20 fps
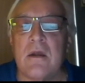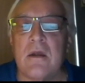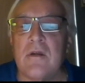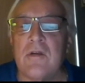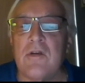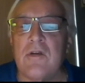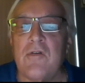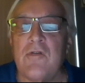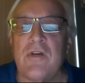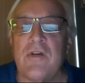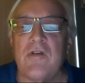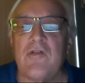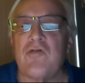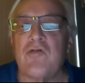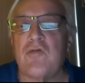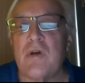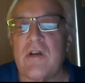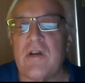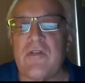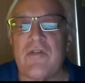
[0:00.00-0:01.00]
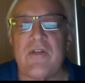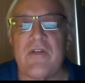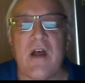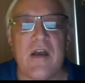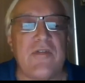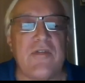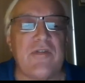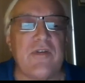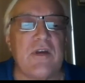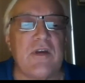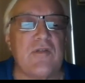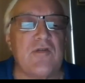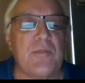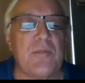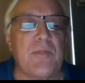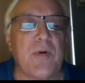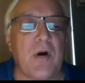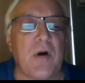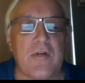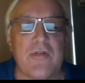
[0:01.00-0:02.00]
using string slicing to
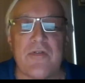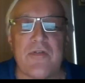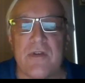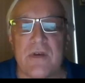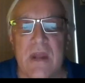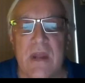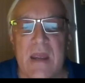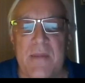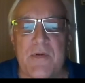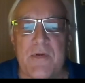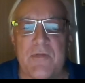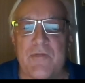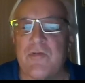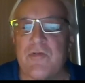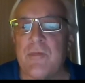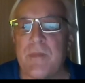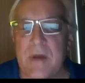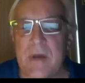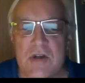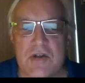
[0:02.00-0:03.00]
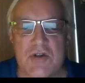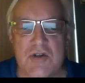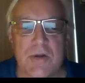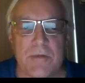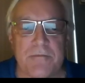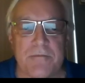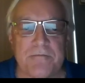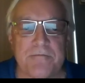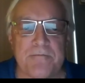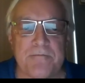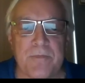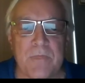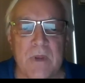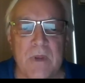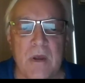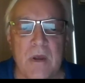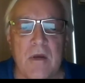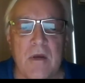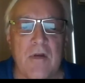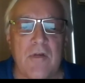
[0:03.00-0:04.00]
parse the name information.
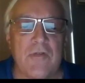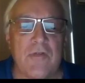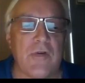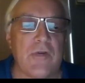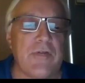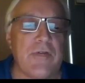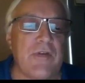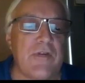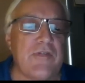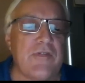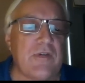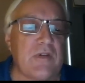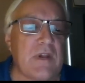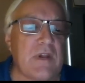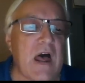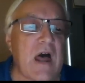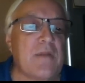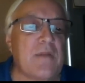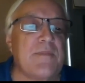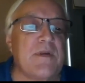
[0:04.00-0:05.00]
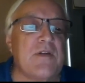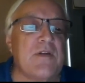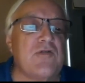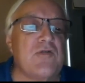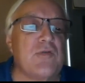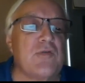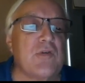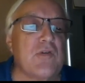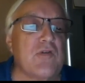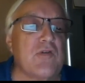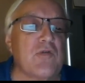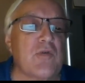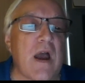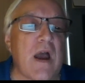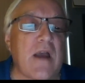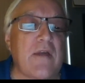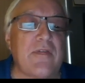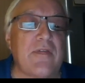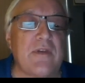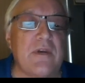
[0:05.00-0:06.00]
So this allowed me to
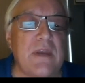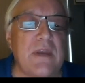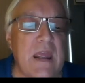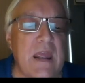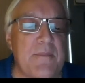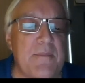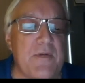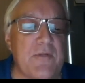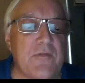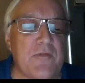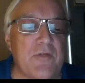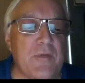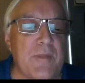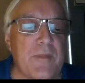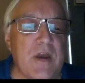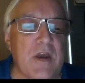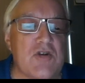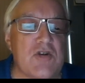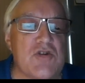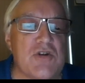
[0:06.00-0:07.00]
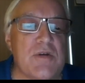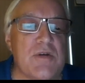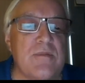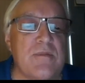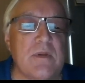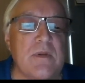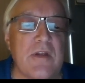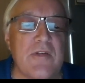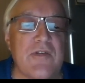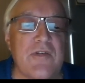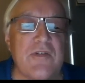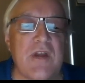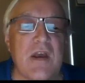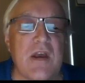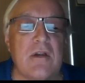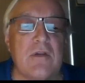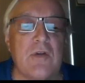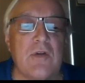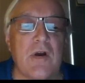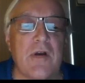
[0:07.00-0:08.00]
extract the name information. Let's
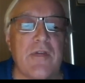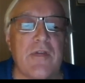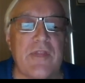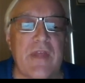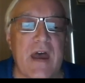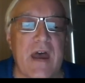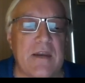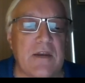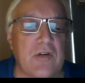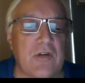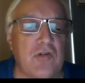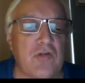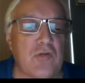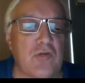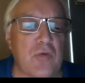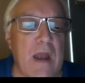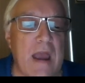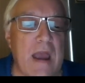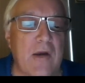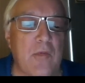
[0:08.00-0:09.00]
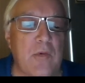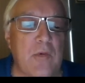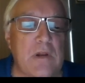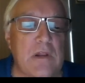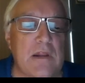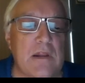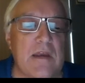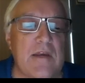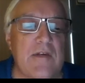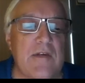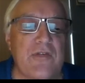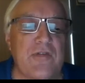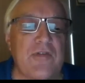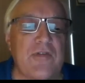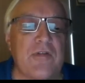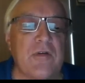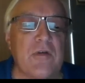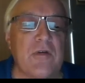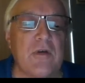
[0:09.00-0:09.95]
take a look at that, extract release.